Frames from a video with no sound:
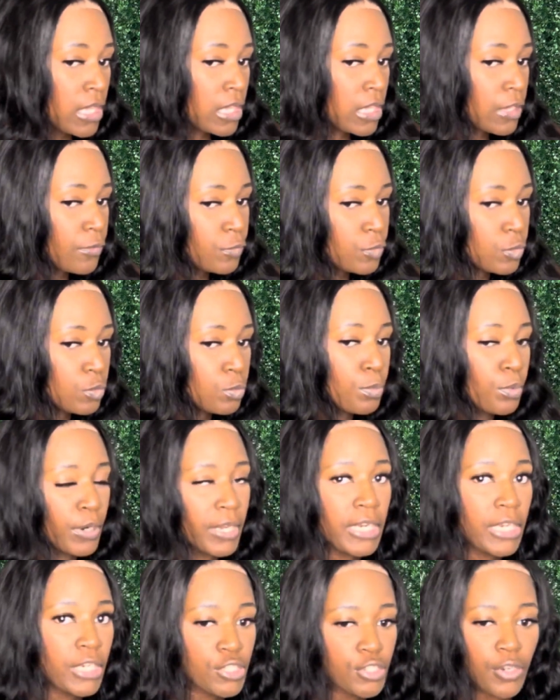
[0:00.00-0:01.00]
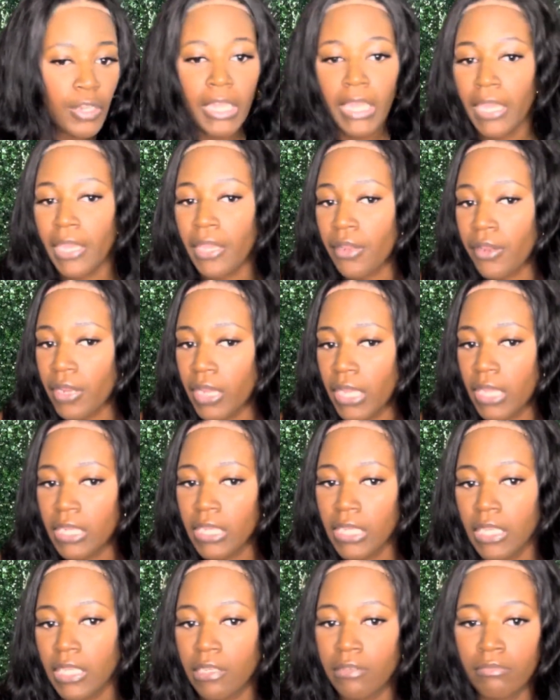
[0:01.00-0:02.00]
If you braided your hair and
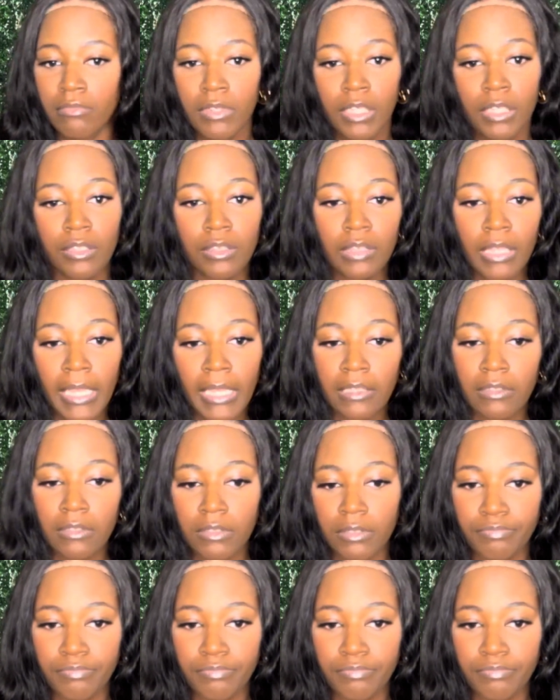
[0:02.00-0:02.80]
then like